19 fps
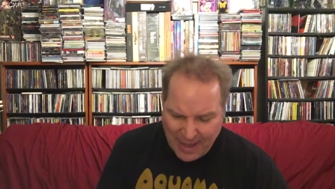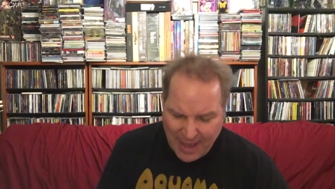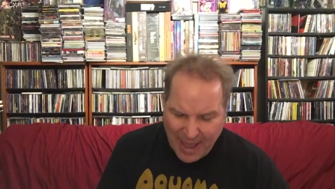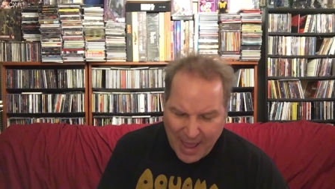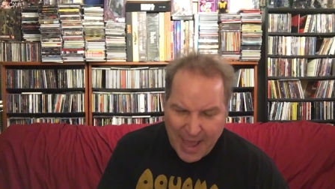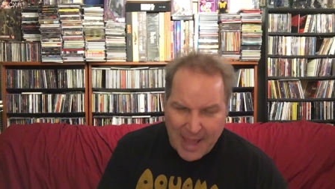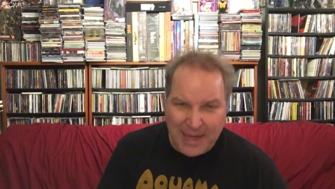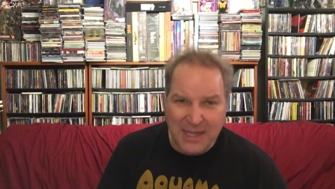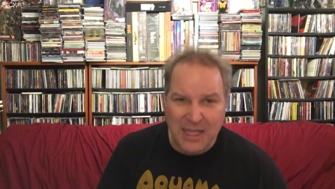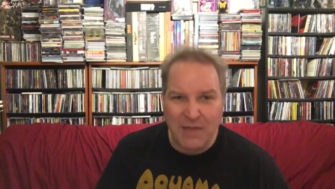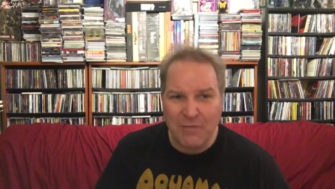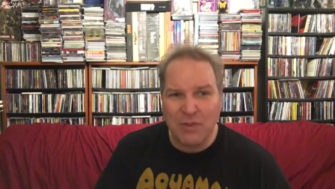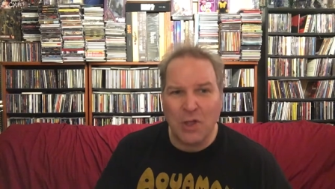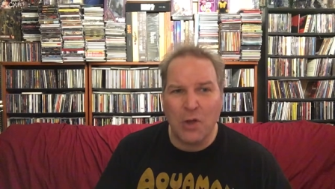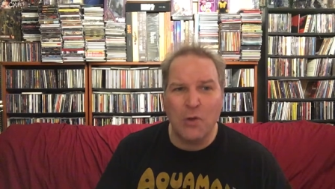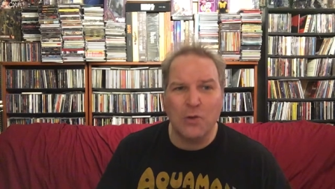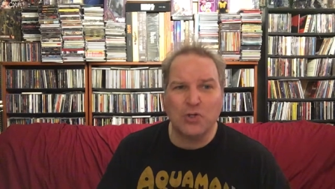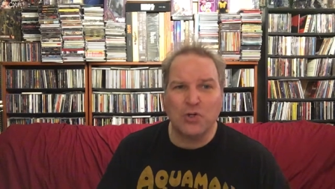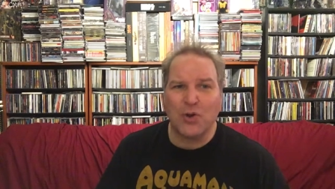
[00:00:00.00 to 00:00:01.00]
And even
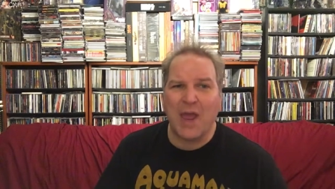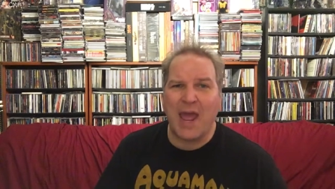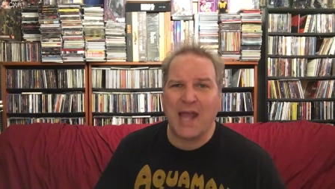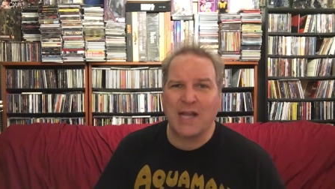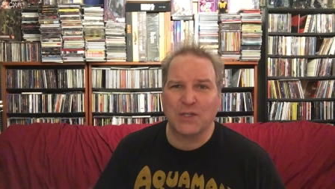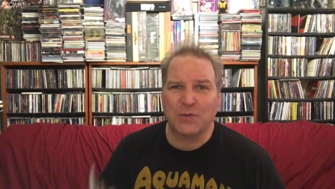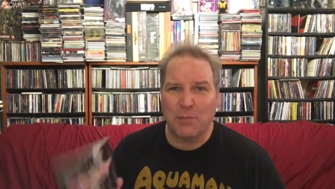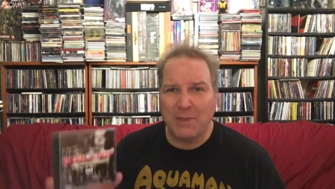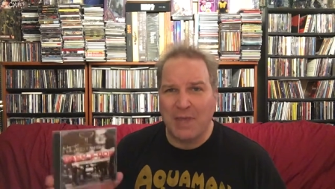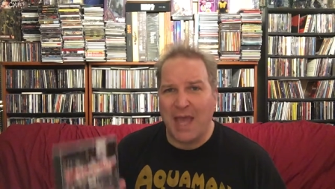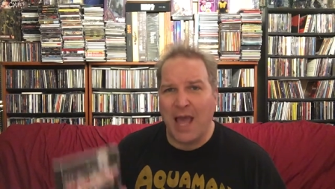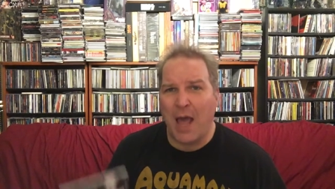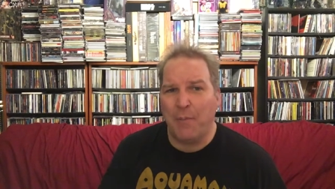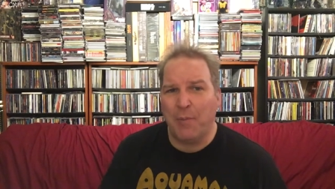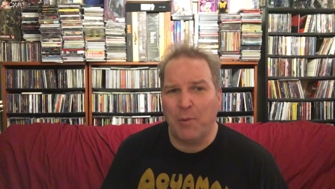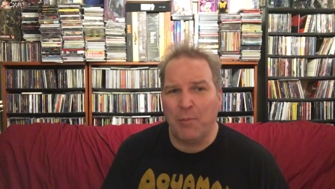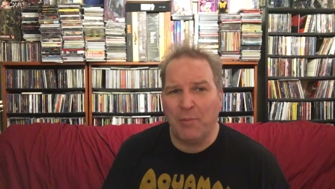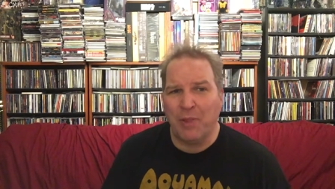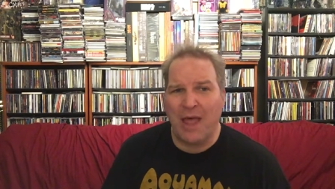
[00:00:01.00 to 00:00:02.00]
though tracks from the
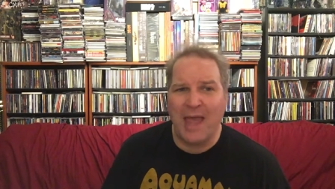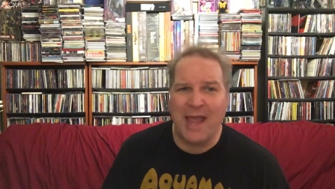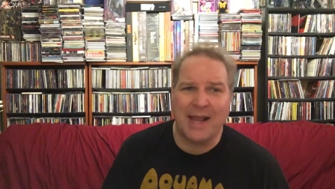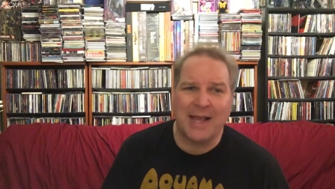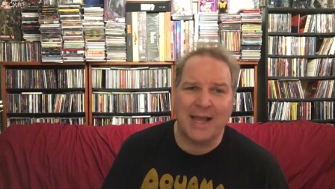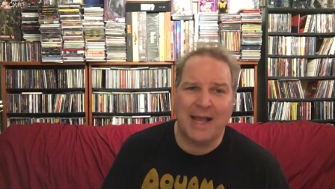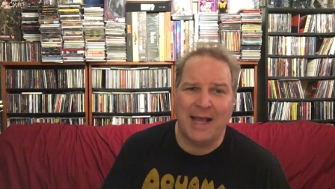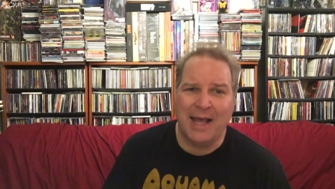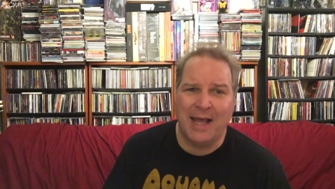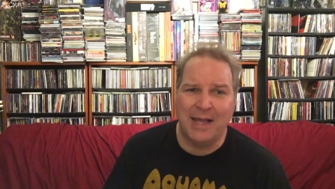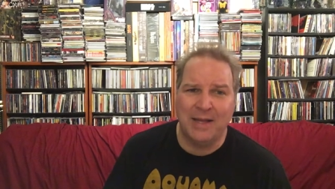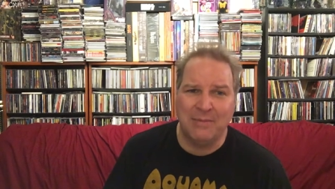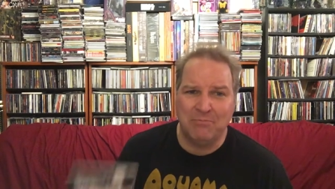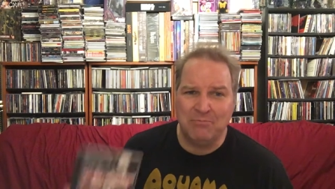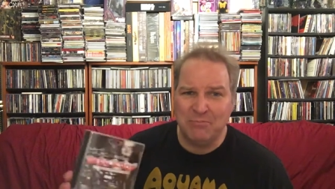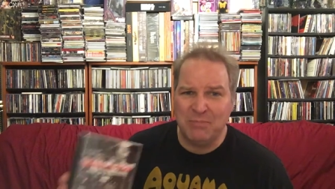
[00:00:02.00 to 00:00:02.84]
album like uh,